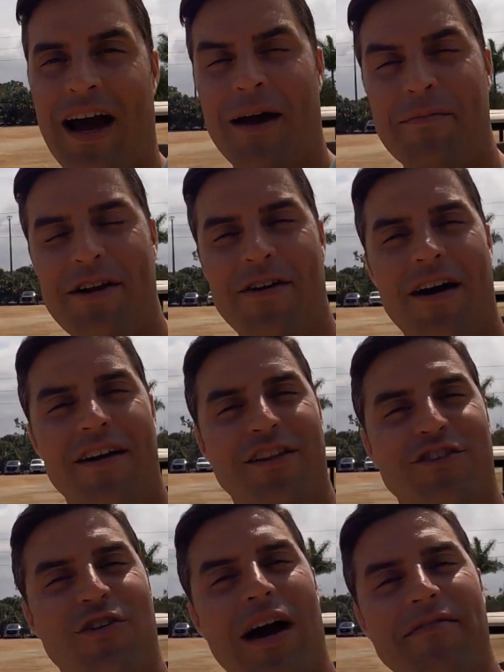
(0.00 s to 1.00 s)
I'm here out
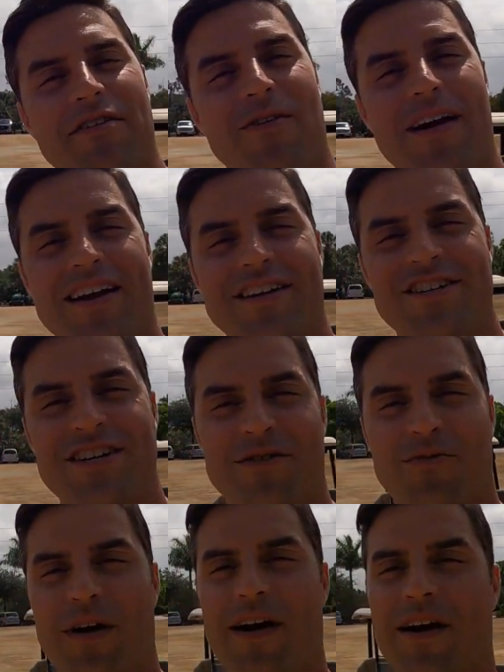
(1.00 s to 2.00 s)
on the driving range
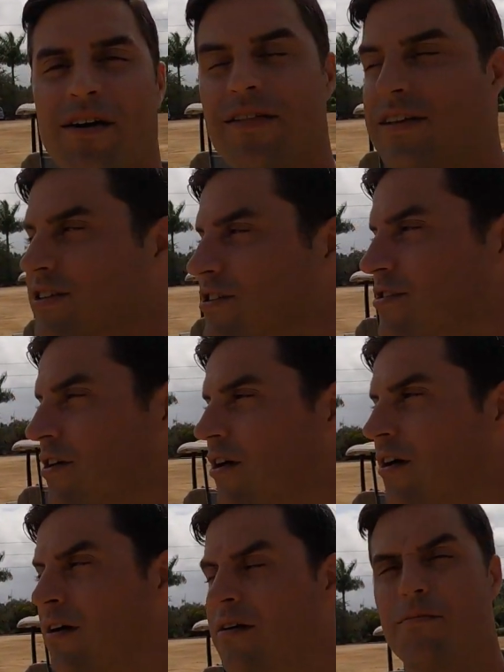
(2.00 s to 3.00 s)
where this is
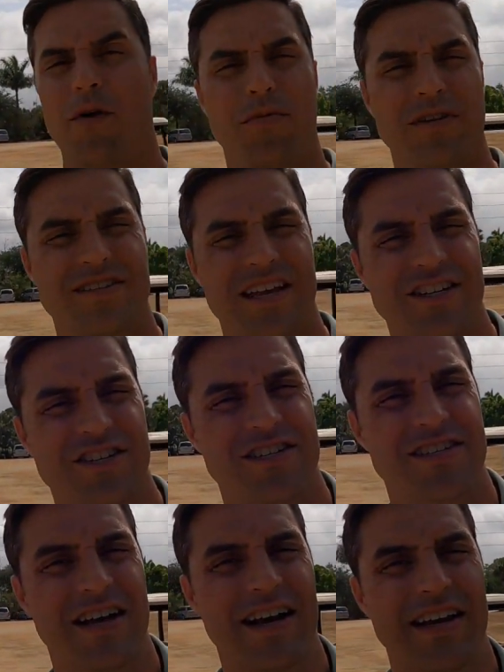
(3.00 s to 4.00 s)
our
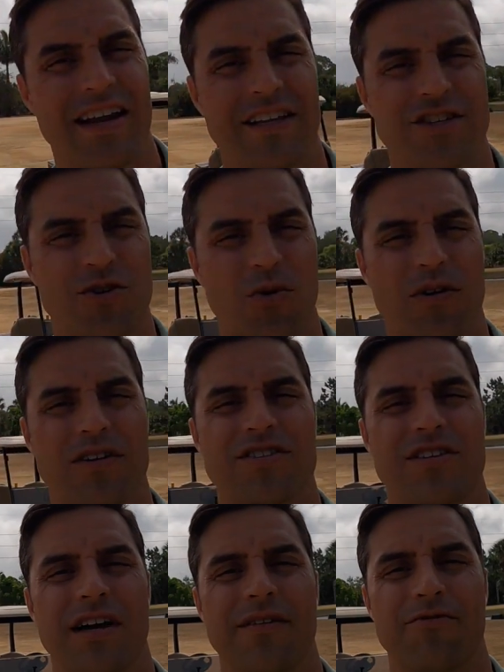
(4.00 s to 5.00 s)
mobilization site and
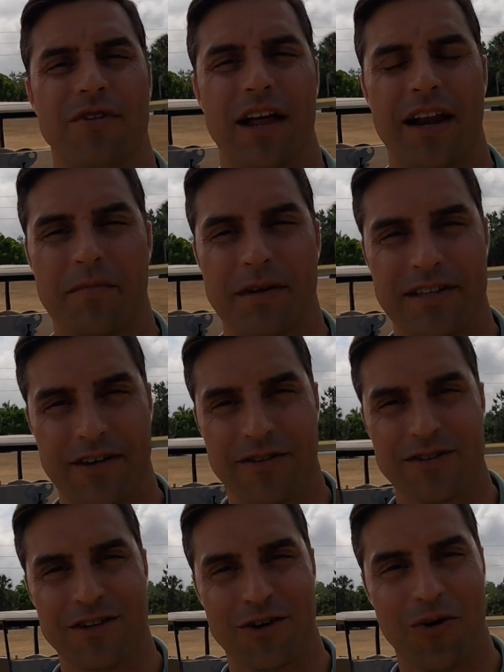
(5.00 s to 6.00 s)
storage site for a lot of the
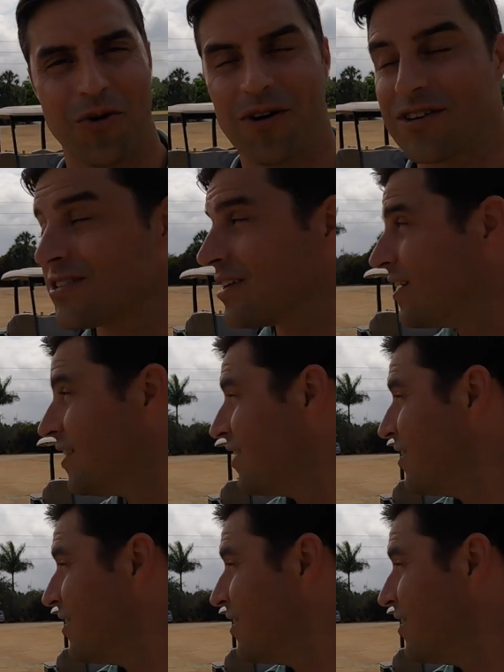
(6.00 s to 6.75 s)
materials on the course.